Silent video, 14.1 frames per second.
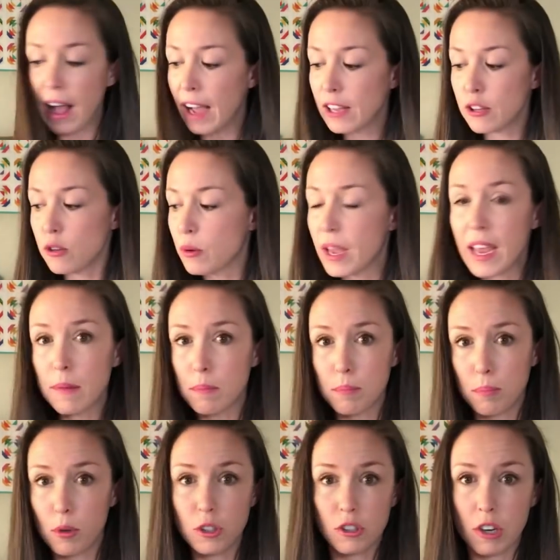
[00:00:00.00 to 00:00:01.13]
I, you can't
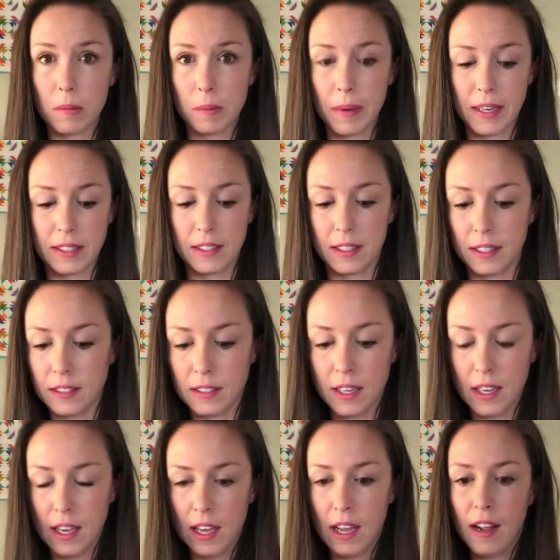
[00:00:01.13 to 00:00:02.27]
put your arms past this.
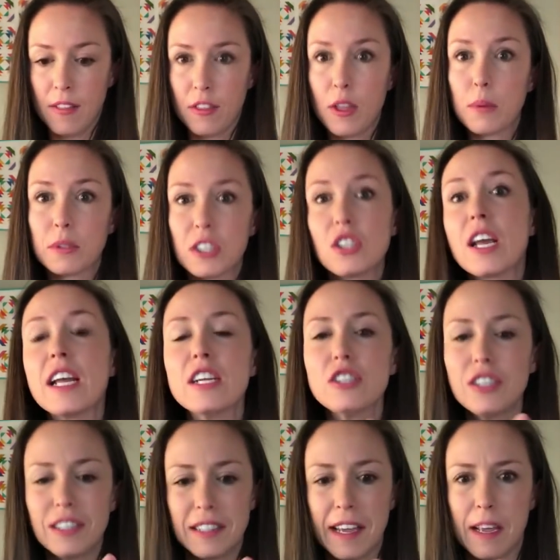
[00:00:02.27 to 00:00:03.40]
There was a
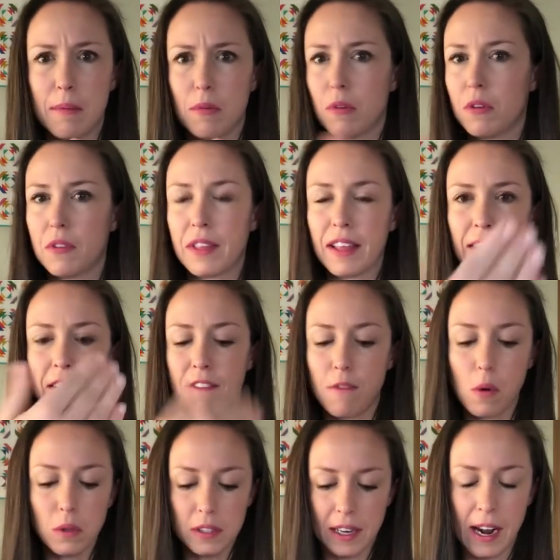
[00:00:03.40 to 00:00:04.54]
changing table that like
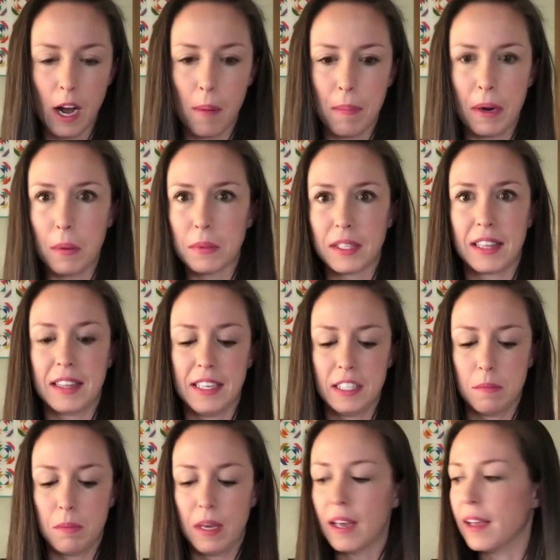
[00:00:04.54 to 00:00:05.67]
folded out, but it was like
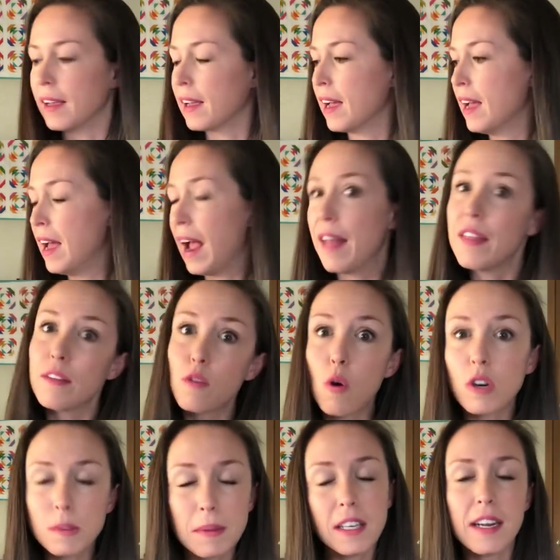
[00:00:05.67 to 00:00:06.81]
this big. And then of
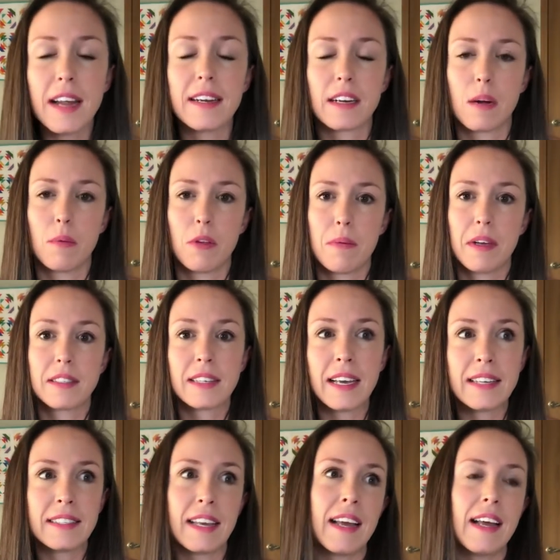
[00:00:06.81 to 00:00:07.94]
course my son had to come with me because
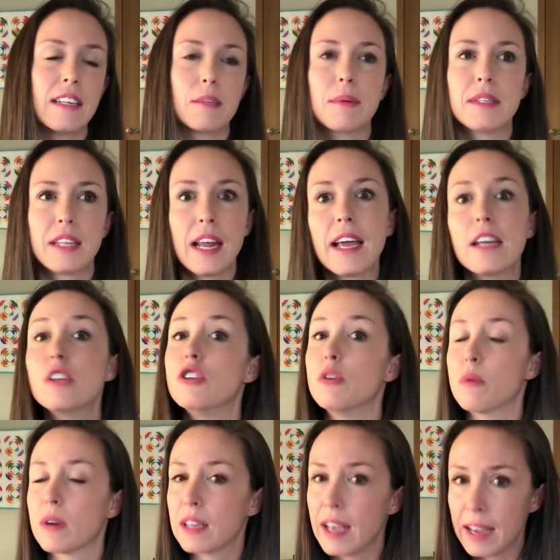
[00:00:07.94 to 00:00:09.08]
I, I asked him, I said, hey, do
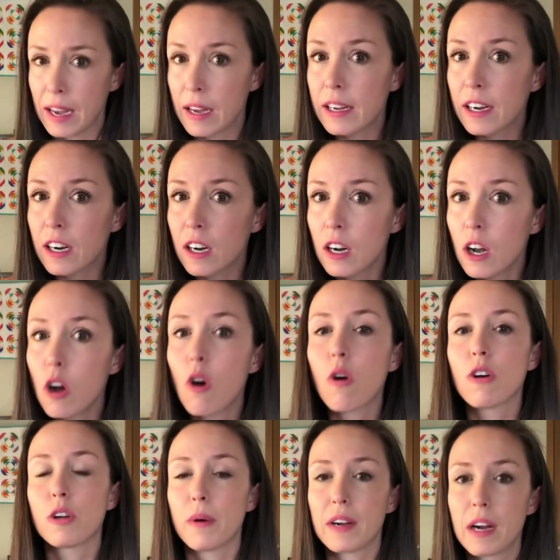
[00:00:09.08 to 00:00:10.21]
you want to hang out here
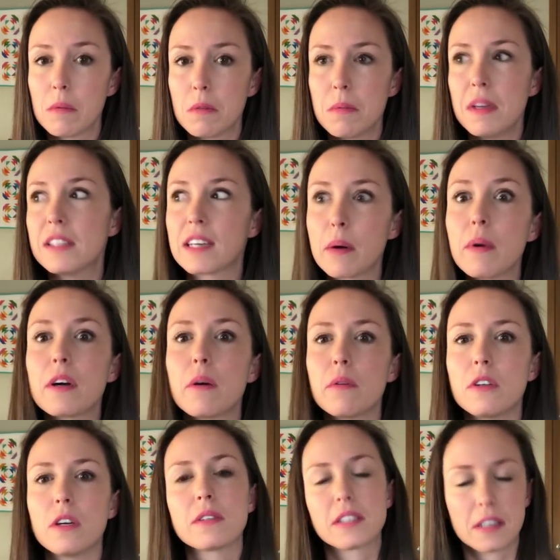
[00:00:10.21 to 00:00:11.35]
or do you want to come with me? He's like, I want to go
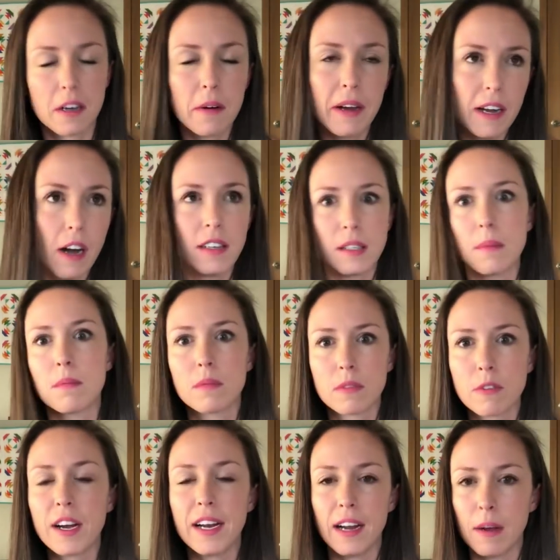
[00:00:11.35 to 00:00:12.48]
with you. I was like, okay, awesome.
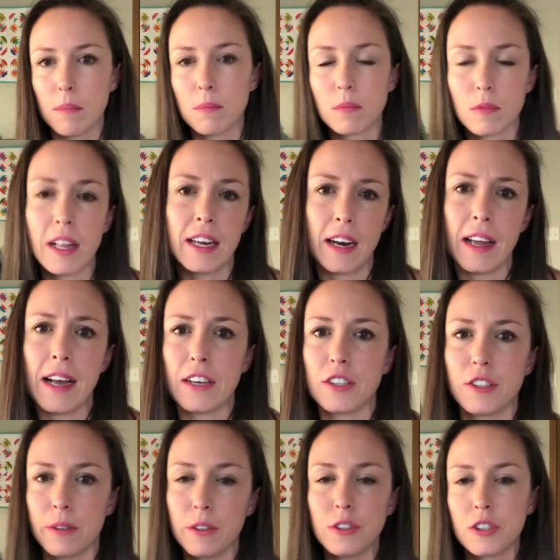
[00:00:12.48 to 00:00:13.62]
Great. I'm glad I
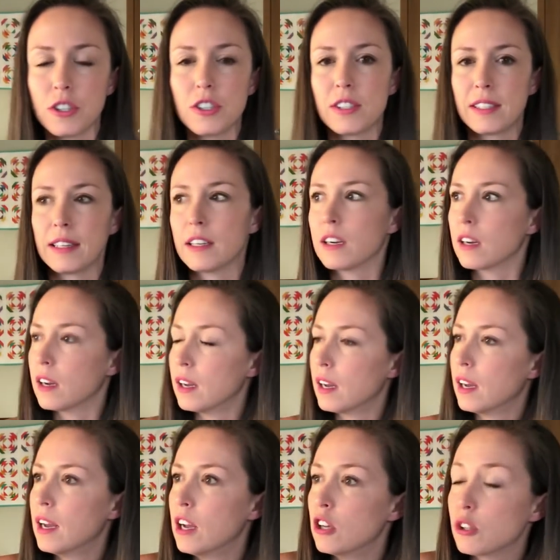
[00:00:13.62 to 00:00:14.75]
asked you. You should just stay there.
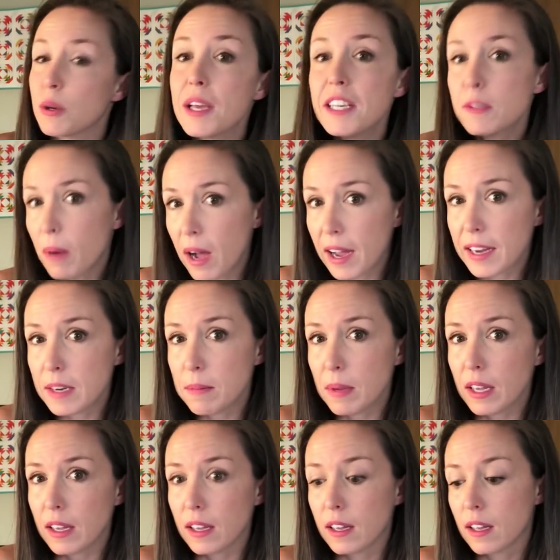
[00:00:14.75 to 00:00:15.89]
So he's behind
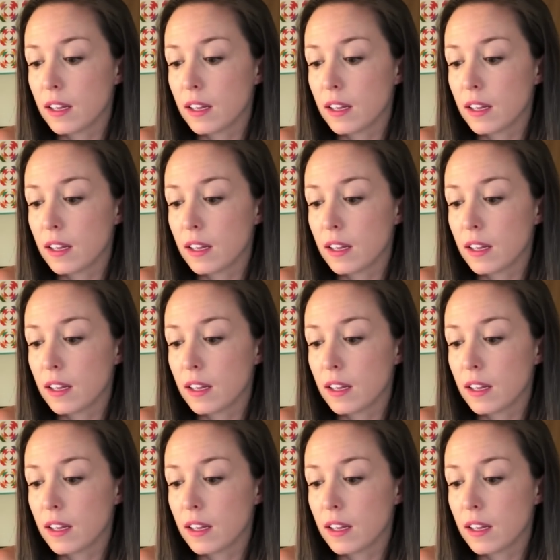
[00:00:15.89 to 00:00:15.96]
me